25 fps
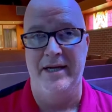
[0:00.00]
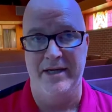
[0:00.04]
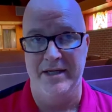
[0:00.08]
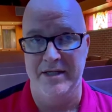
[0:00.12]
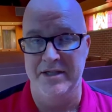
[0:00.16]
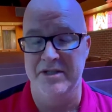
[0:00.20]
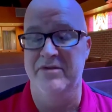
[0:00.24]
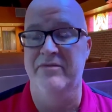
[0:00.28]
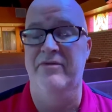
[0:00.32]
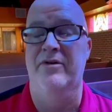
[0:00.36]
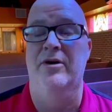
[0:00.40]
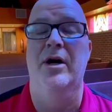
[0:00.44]
it
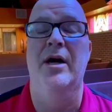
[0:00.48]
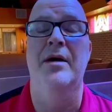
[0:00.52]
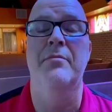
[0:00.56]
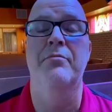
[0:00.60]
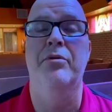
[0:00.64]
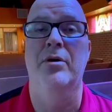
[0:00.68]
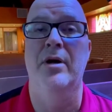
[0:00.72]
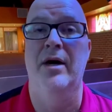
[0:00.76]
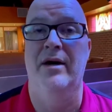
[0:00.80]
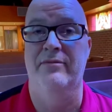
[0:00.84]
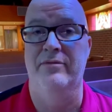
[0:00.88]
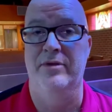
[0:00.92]
is very
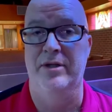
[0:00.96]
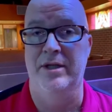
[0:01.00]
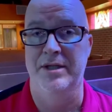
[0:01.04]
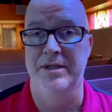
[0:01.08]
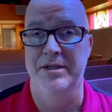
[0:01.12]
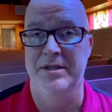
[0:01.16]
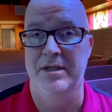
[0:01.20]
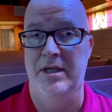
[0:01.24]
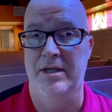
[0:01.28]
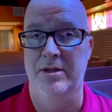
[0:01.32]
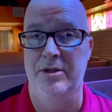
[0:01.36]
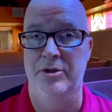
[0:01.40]

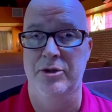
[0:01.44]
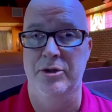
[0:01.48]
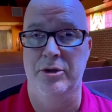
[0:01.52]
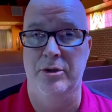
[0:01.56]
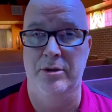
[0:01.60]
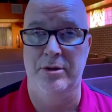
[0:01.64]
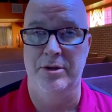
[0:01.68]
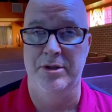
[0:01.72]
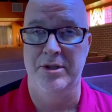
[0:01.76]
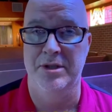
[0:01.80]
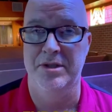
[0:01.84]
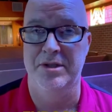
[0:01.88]
prevalent in the
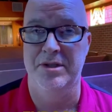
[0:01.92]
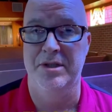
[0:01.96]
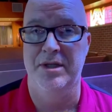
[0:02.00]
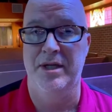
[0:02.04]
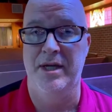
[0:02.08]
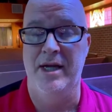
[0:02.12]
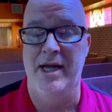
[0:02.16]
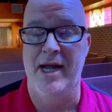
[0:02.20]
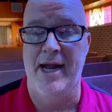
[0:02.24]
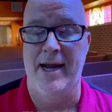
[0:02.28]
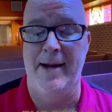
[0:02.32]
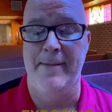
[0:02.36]
churches
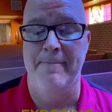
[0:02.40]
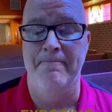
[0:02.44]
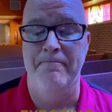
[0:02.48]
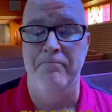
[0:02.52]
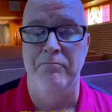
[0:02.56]
today.